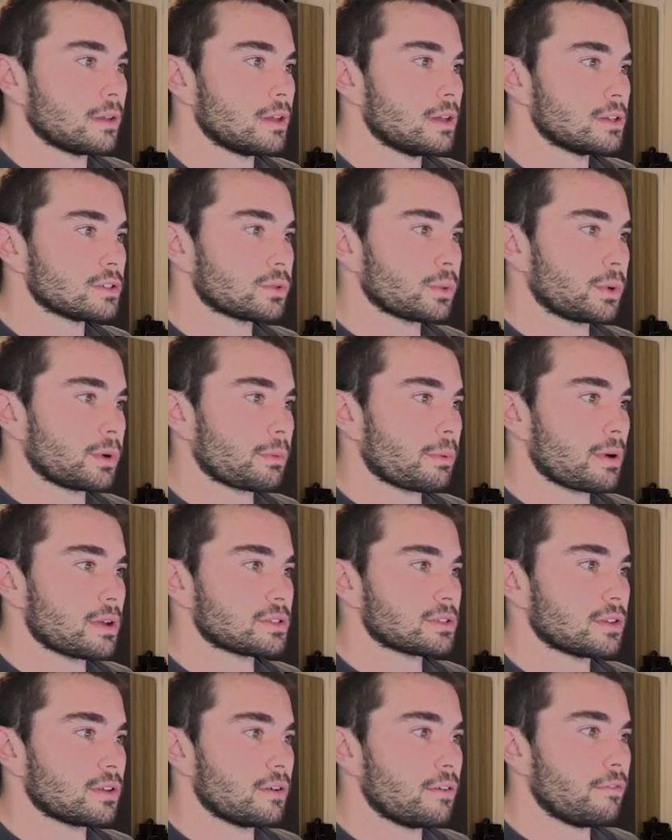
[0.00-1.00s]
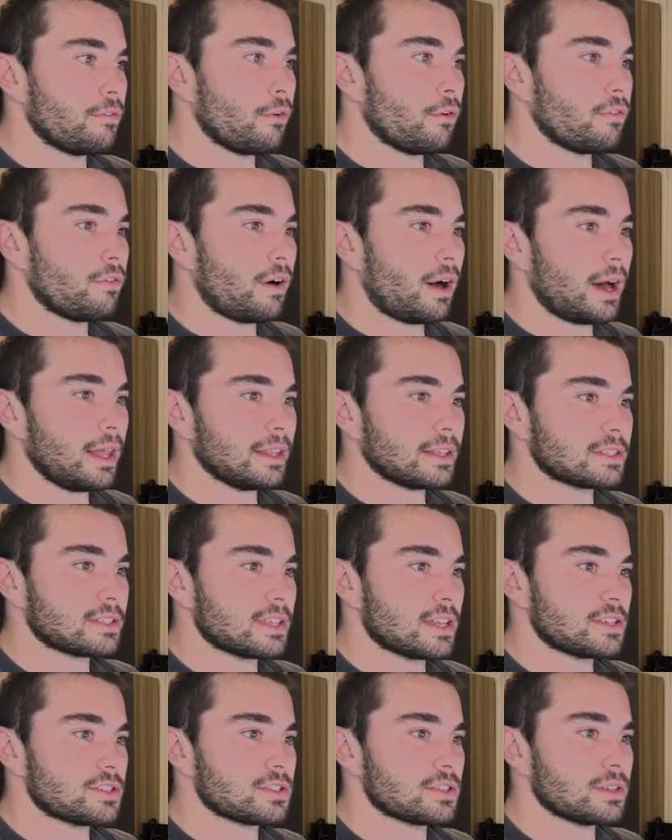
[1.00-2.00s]
so we're going to press full file
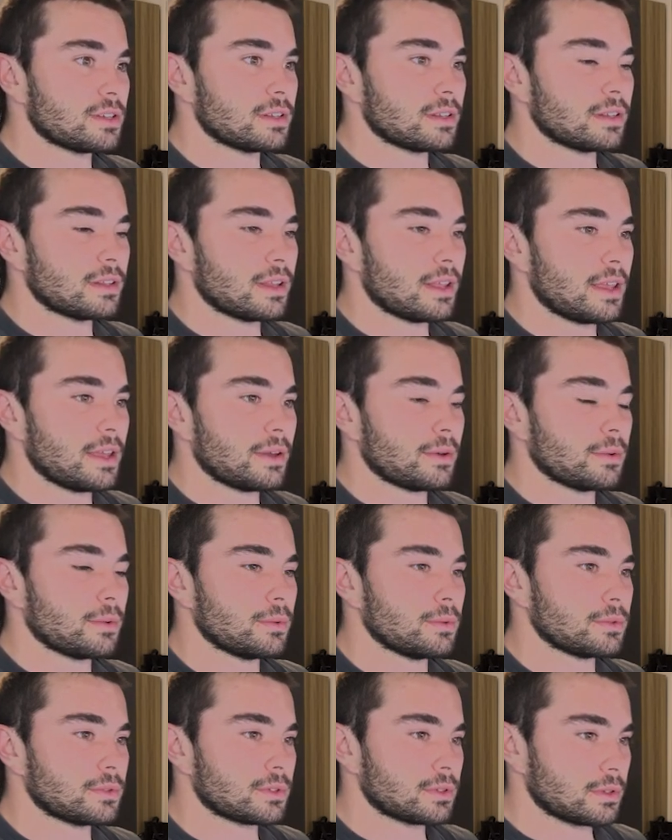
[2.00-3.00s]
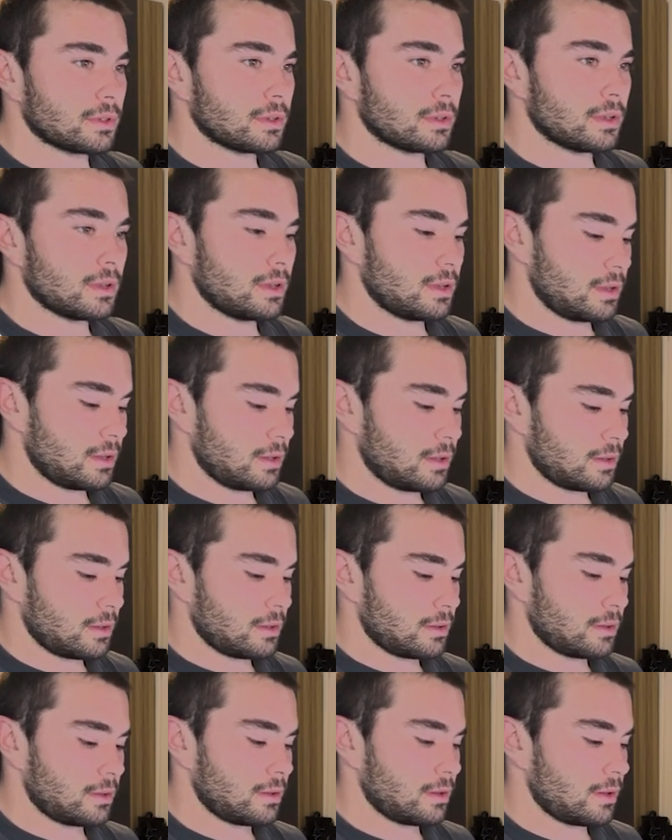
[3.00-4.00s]
extension equals
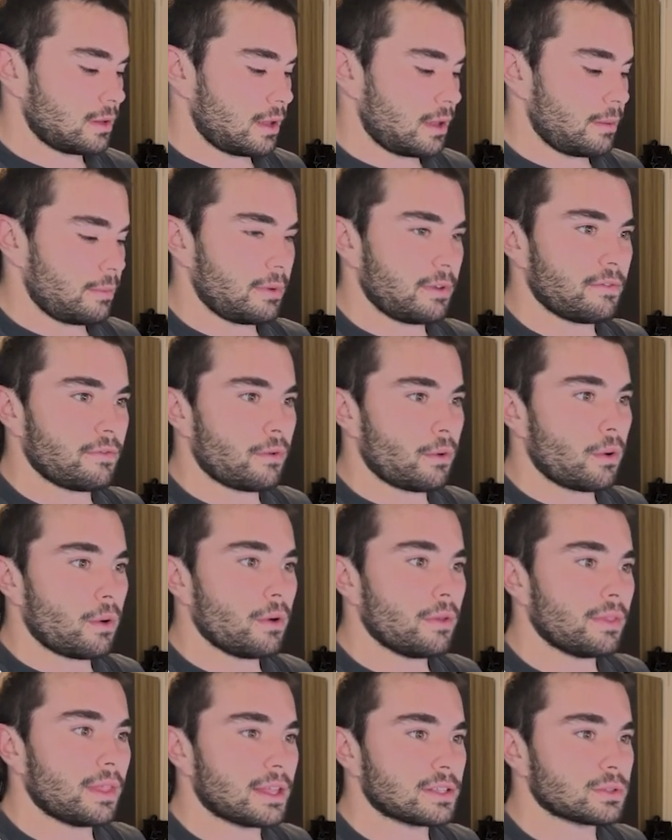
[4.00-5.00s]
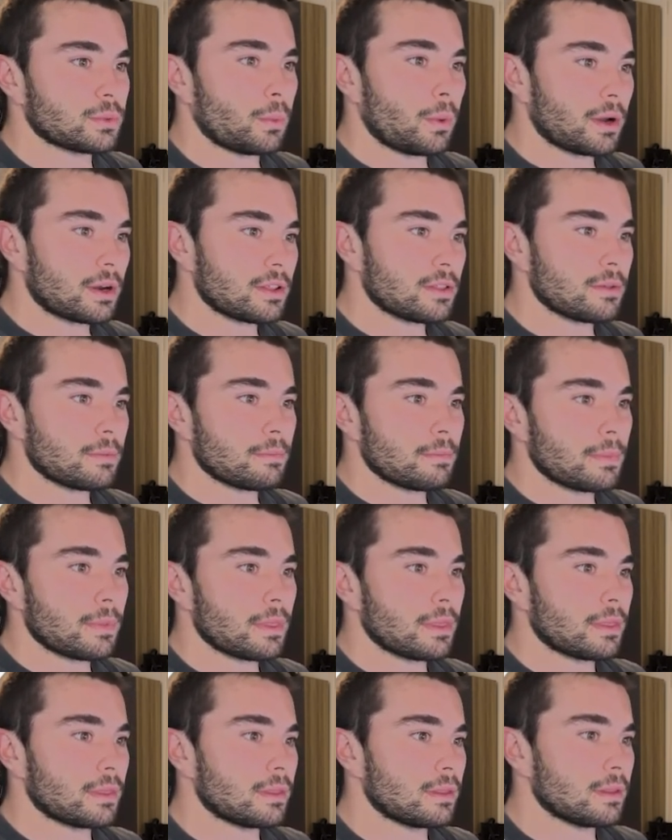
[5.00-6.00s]
MP4, that's one of them.
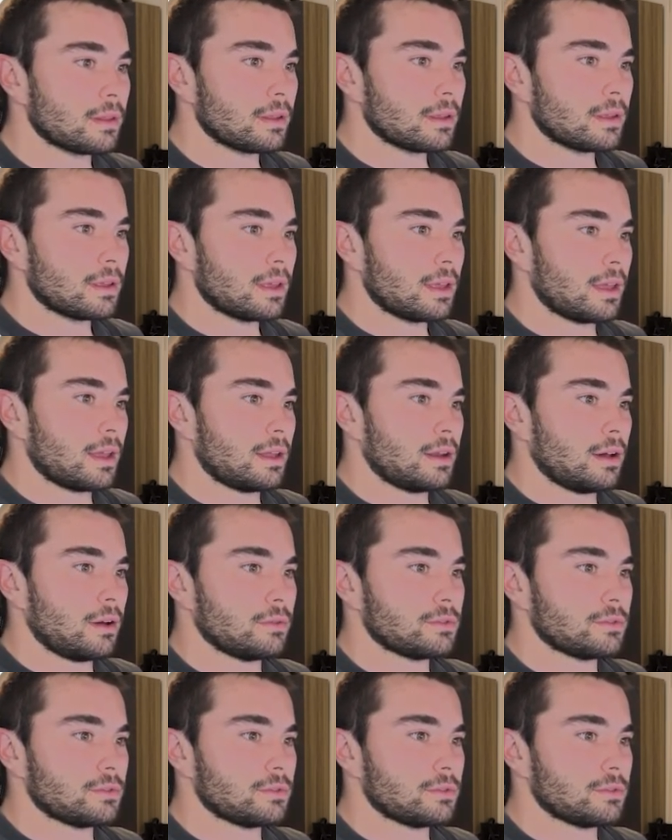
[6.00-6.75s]
And I'll